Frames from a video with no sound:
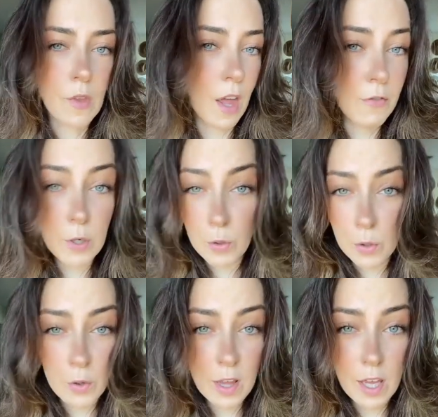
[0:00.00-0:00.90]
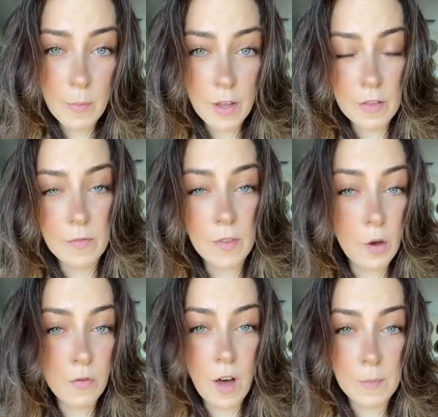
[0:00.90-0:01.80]
If you don't know anything about the
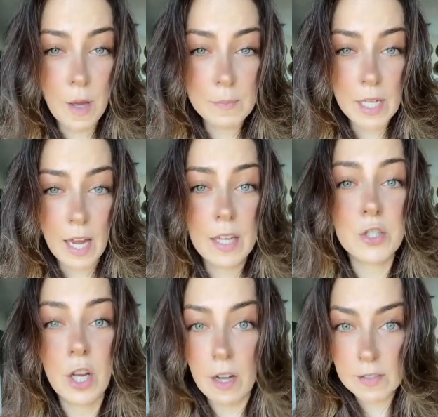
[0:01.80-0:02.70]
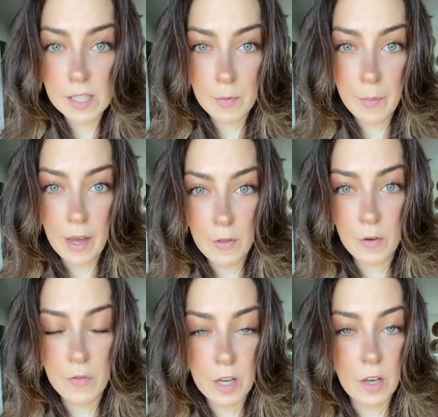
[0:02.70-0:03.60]
low FODMAP diet, check out some of my other
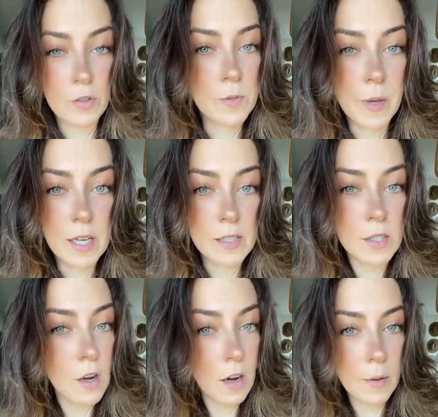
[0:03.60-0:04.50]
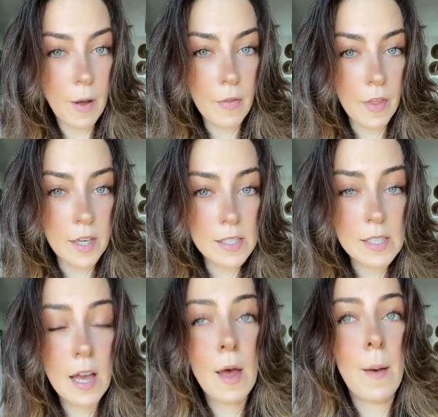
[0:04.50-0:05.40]
videos because I talk about this,